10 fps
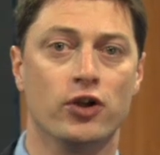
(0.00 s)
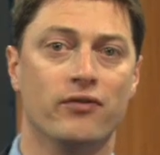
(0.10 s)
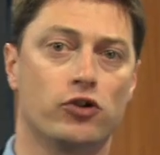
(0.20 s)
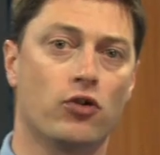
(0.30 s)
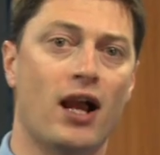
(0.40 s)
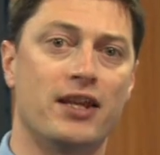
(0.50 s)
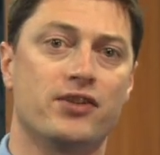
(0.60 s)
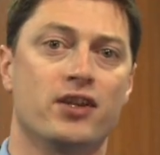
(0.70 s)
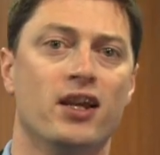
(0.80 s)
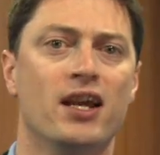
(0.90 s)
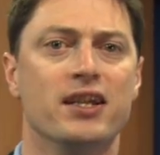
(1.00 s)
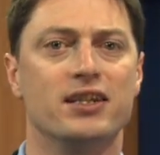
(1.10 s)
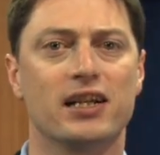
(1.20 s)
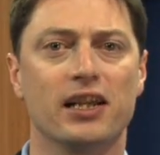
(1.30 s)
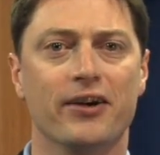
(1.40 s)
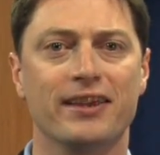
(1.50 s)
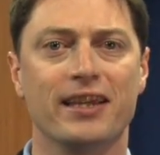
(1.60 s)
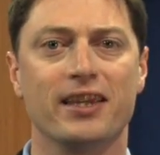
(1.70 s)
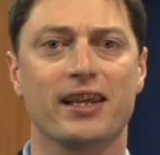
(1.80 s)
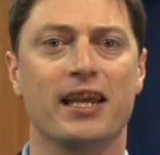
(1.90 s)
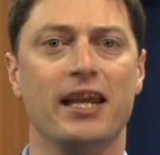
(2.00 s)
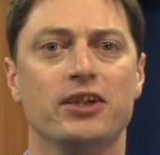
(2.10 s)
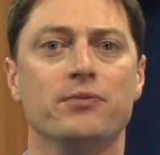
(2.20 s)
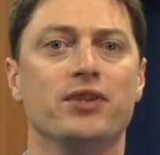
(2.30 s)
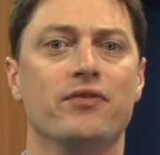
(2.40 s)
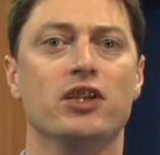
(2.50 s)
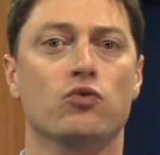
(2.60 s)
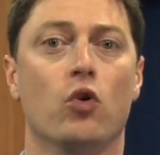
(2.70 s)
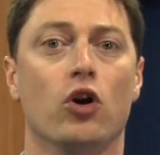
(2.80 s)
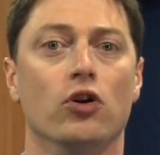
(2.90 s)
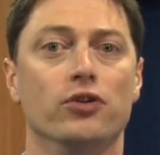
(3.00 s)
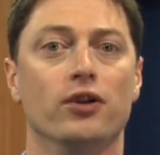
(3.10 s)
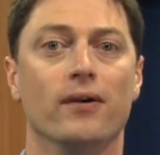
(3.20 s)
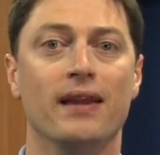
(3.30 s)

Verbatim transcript: of Christ, declaring that the kingdoms of this world,